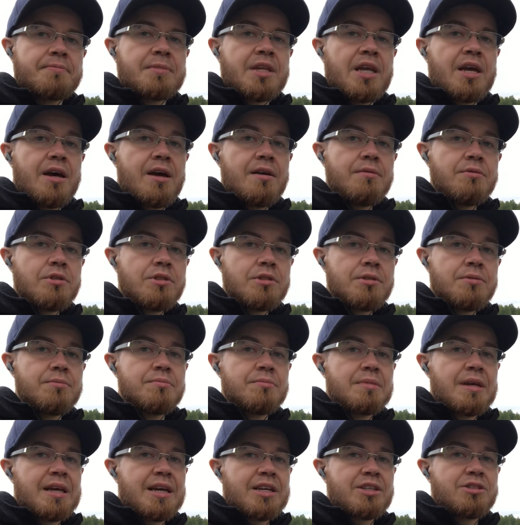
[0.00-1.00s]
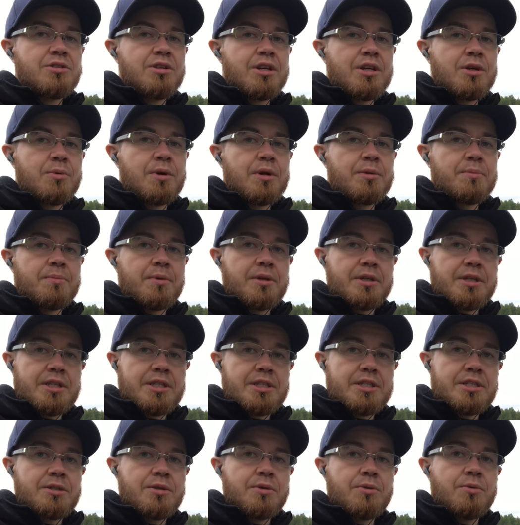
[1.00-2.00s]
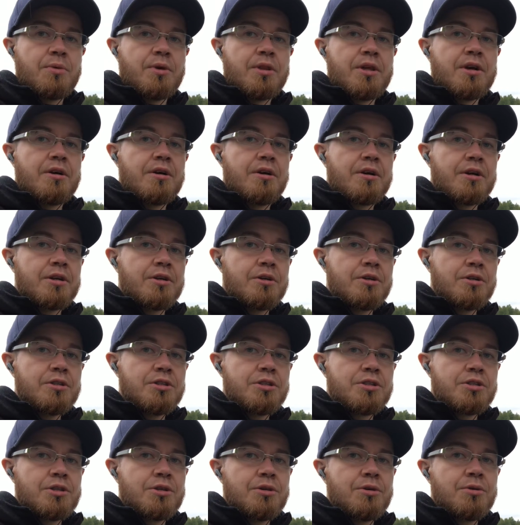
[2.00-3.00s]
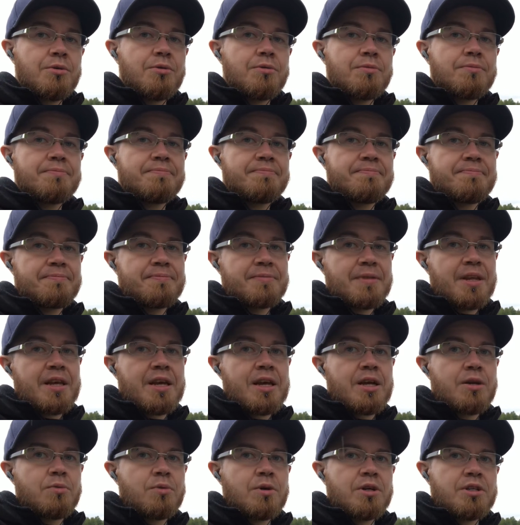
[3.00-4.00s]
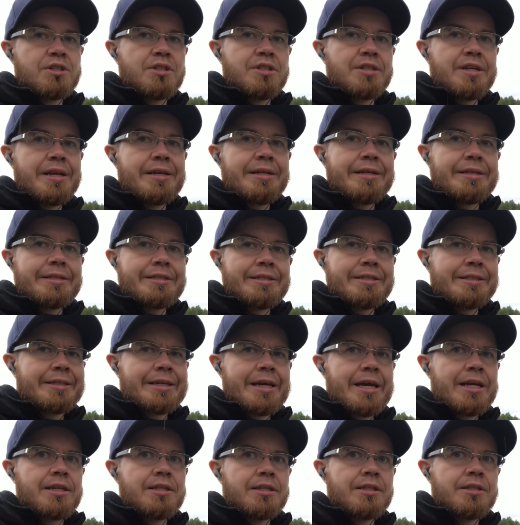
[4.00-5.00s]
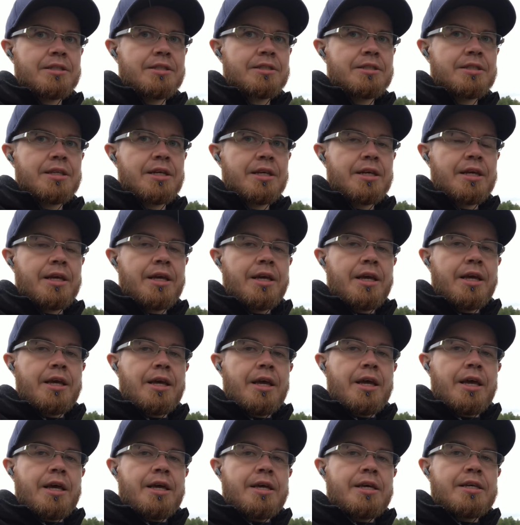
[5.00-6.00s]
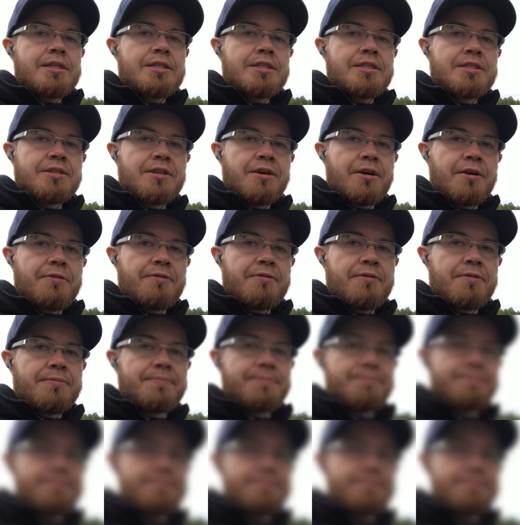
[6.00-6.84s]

I was actually quite pleased with the article, so it wasn't any scandalous stuff.